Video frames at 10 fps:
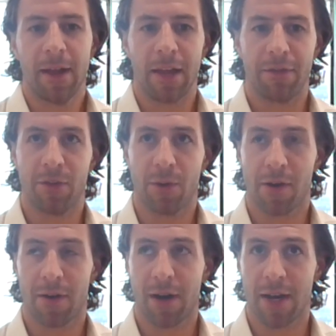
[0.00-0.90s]
If you
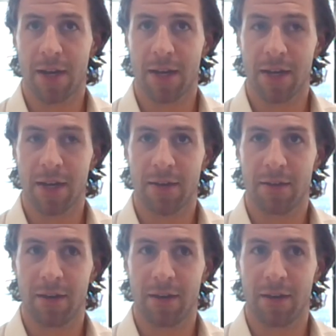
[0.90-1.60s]
are a